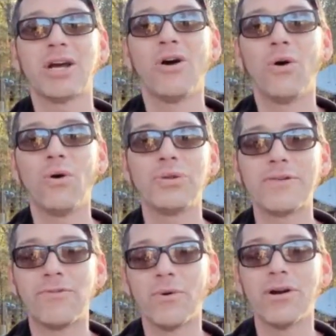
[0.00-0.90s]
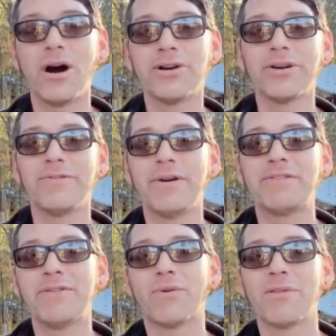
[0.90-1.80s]
holding
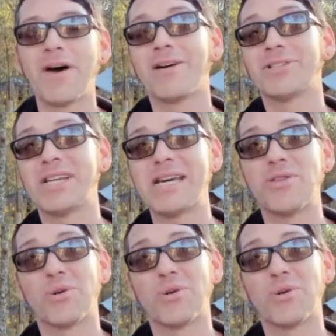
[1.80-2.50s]
454,000 Ether,